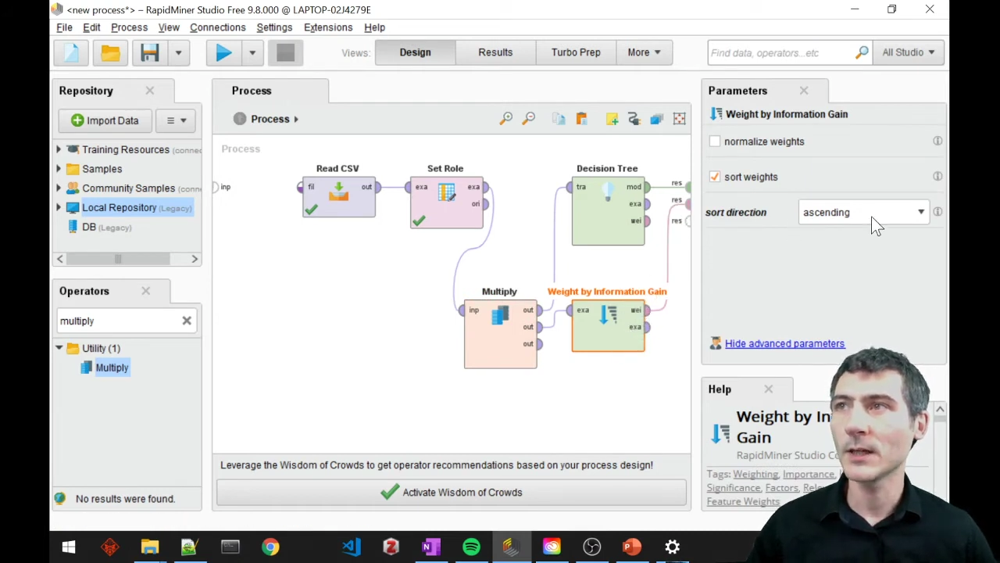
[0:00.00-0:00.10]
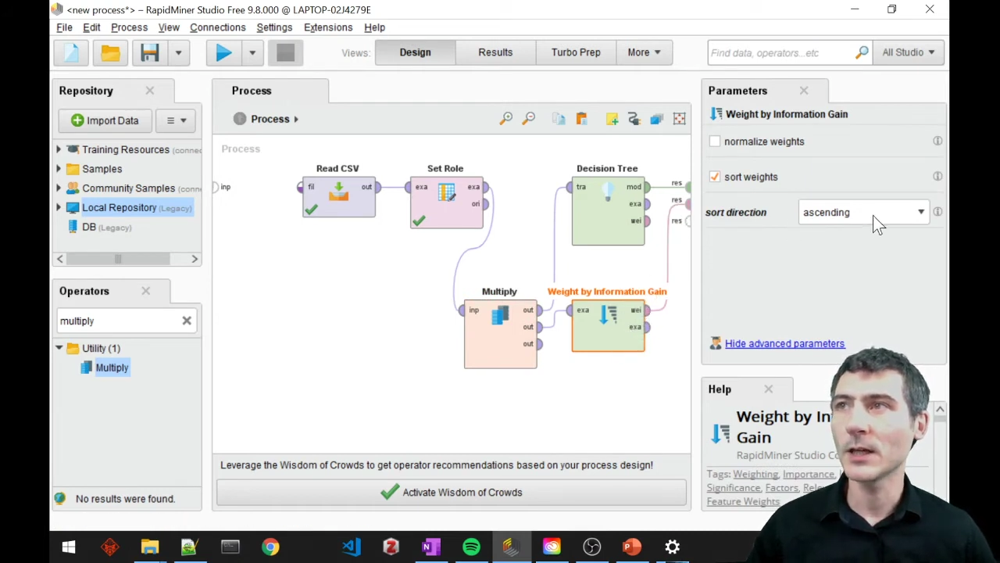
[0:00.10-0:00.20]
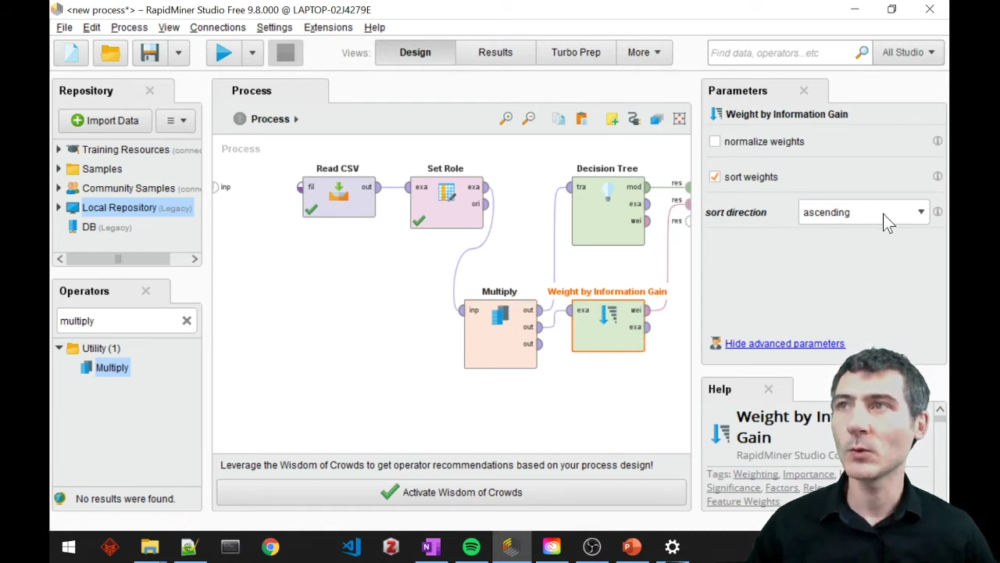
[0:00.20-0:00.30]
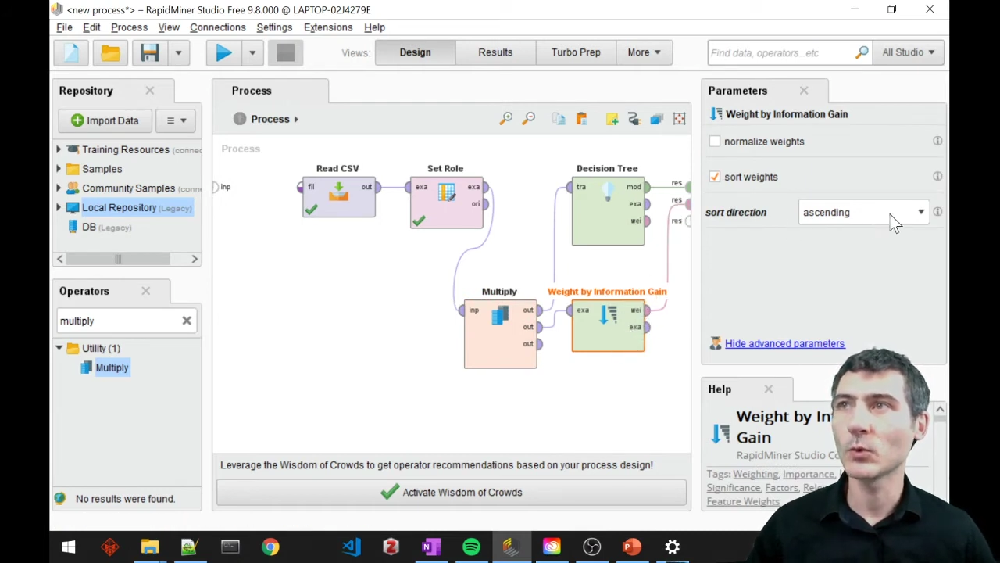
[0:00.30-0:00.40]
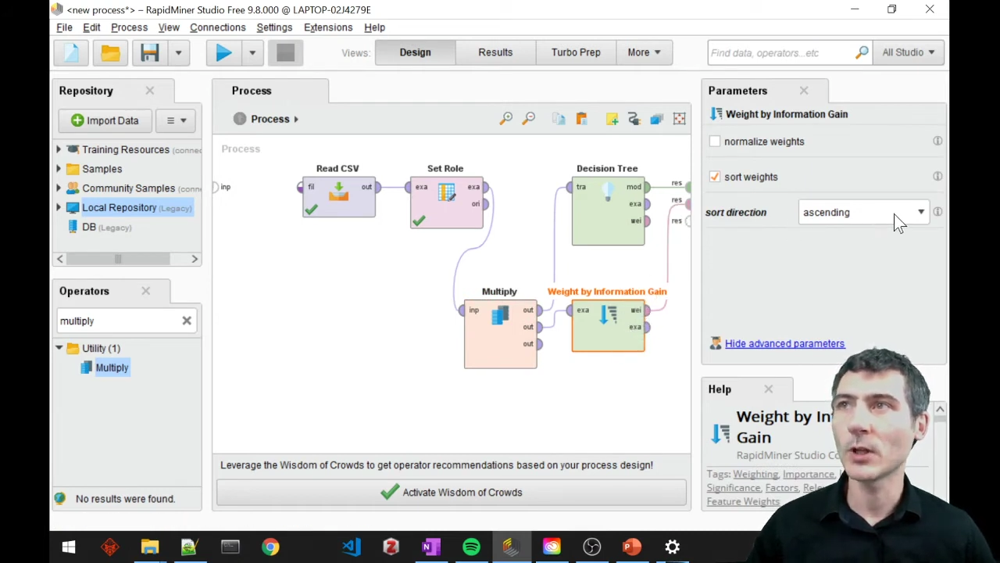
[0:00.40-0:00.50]
and
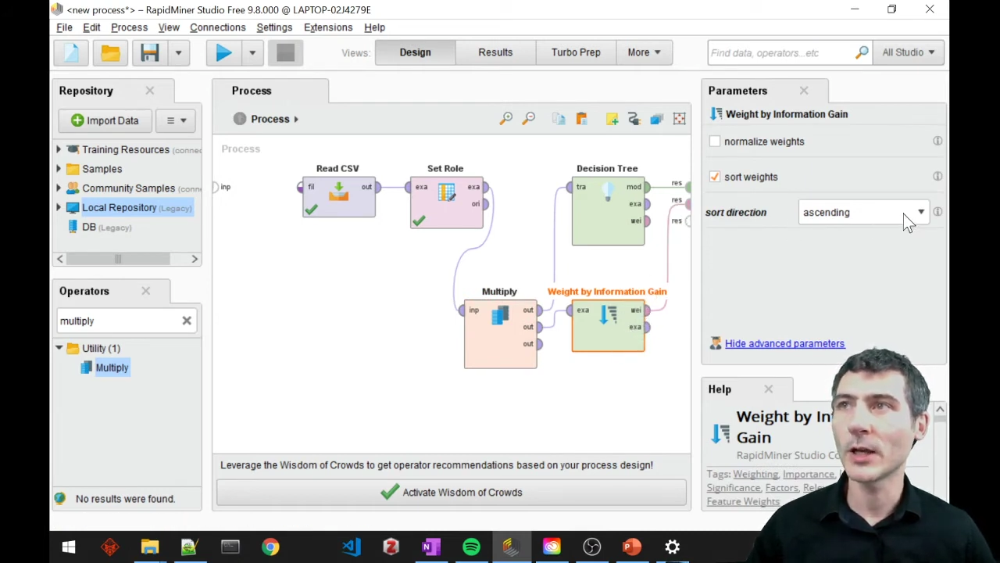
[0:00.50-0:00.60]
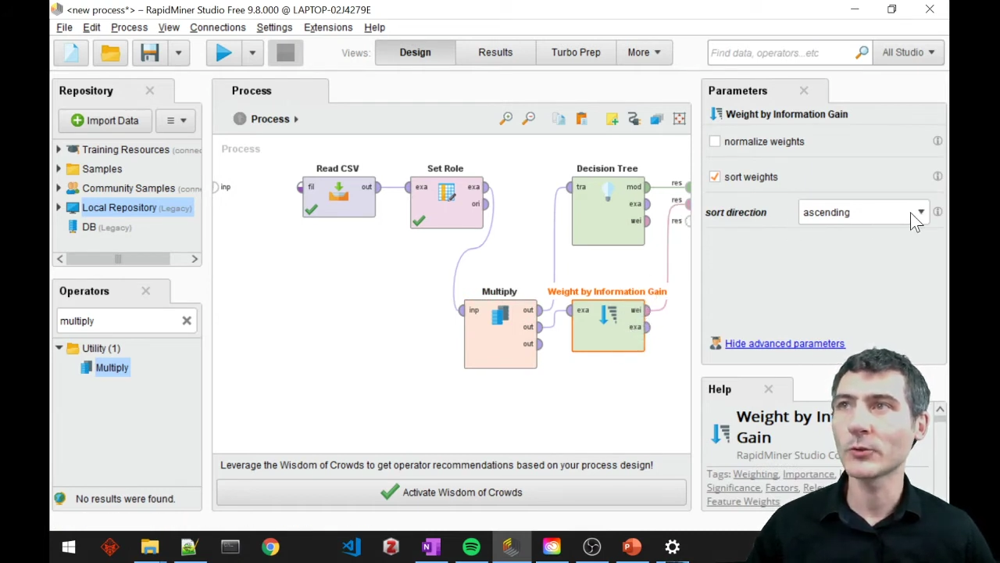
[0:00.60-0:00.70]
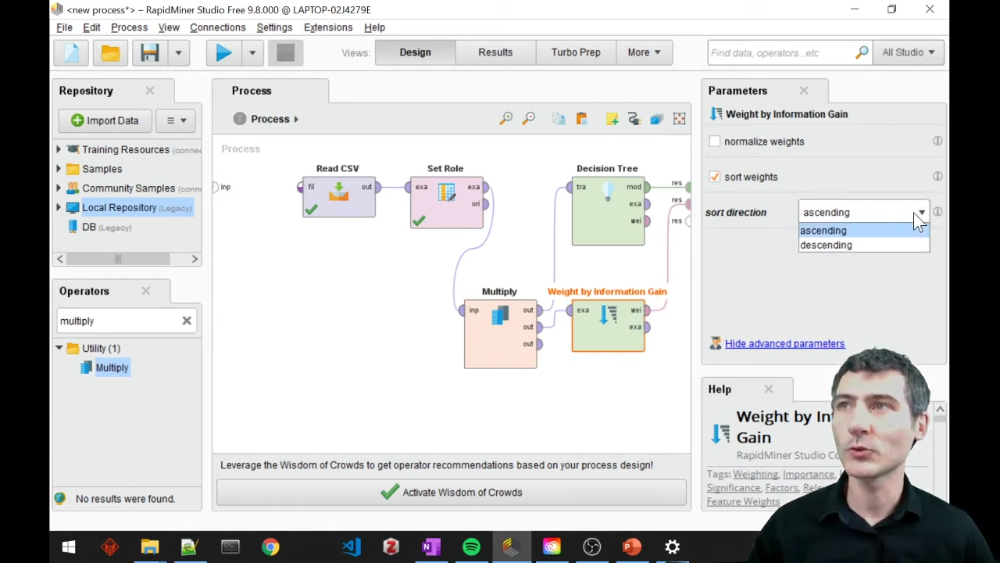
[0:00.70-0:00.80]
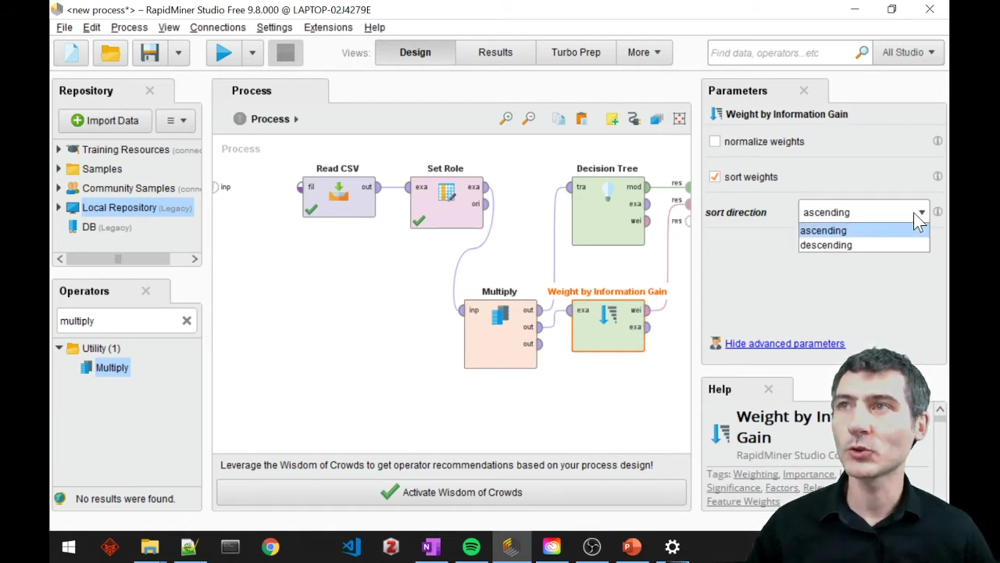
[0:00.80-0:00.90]
I would like to